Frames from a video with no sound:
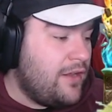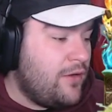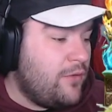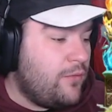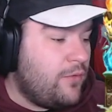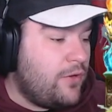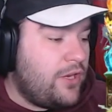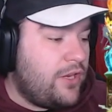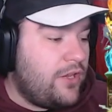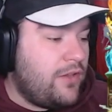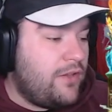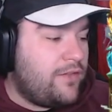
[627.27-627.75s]

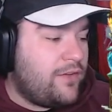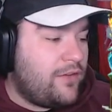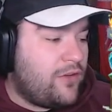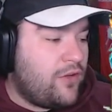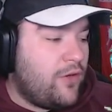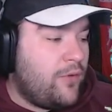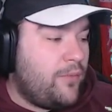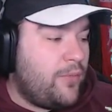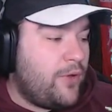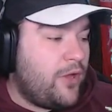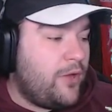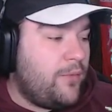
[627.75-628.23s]
We're going to use a
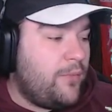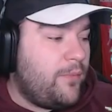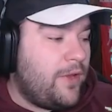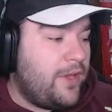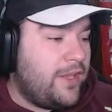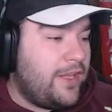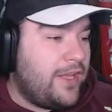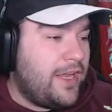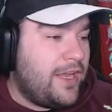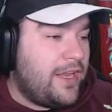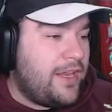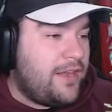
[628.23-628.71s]
combo
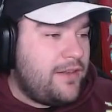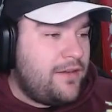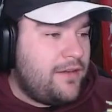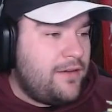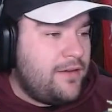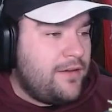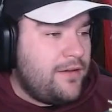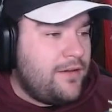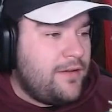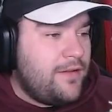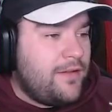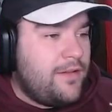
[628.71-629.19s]
again
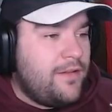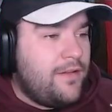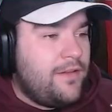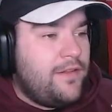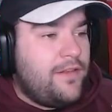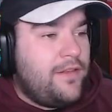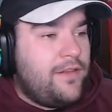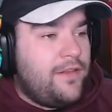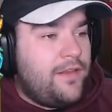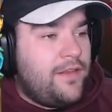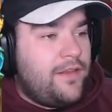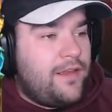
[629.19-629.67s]

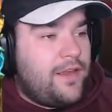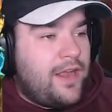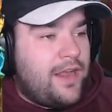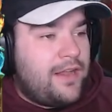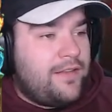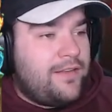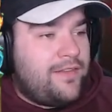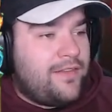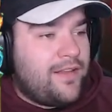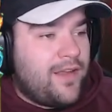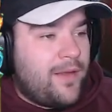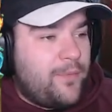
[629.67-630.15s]

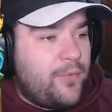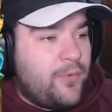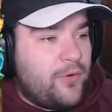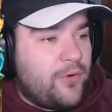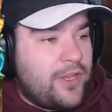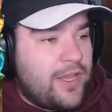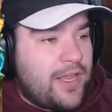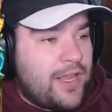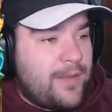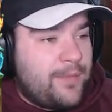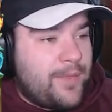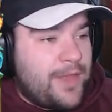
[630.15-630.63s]
and start
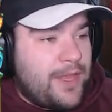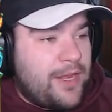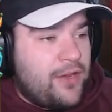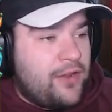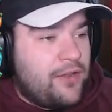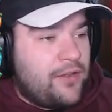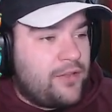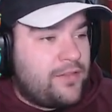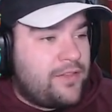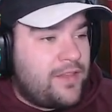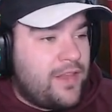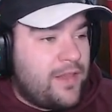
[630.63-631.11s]
building up that
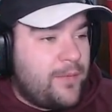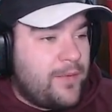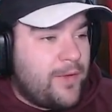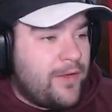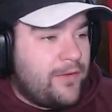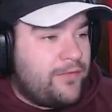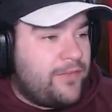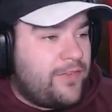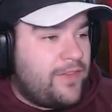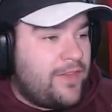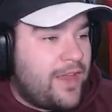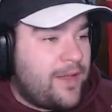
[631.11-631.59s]
Earth
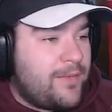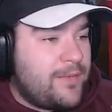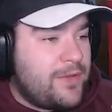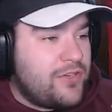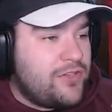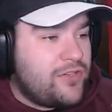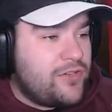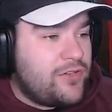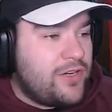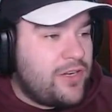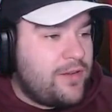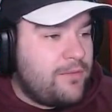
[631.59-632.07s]
debuff
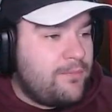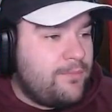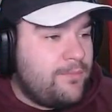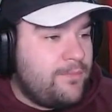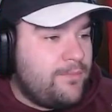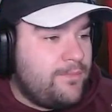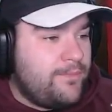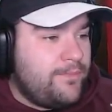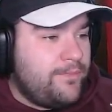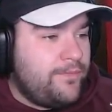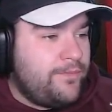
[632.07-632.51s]
damage on him.